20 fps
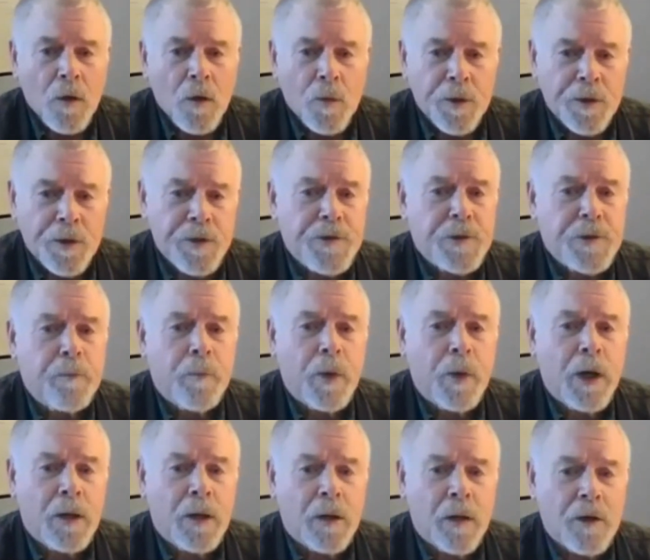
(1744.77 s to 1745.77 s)
We did some
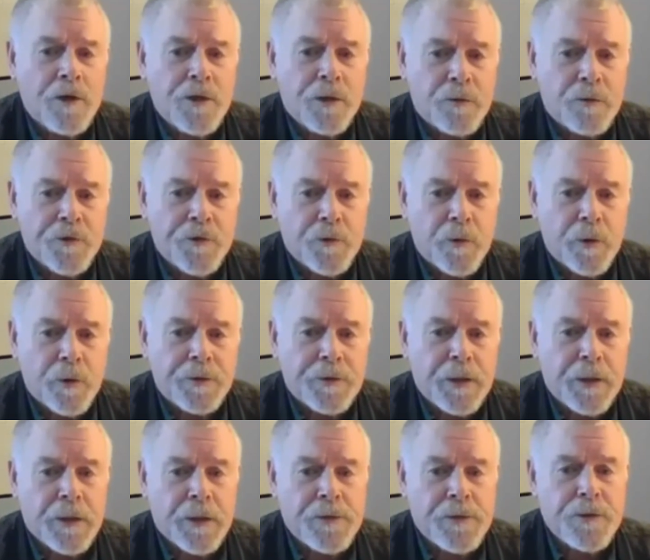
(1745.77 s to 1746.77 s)
biological soil
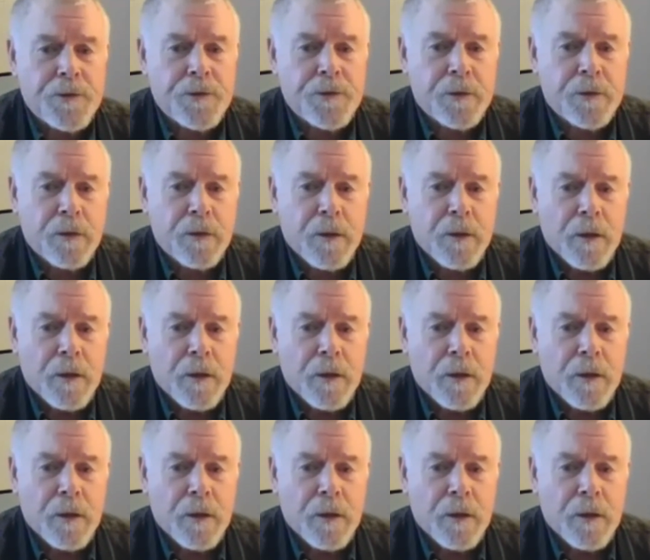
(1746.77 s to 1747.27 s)
tests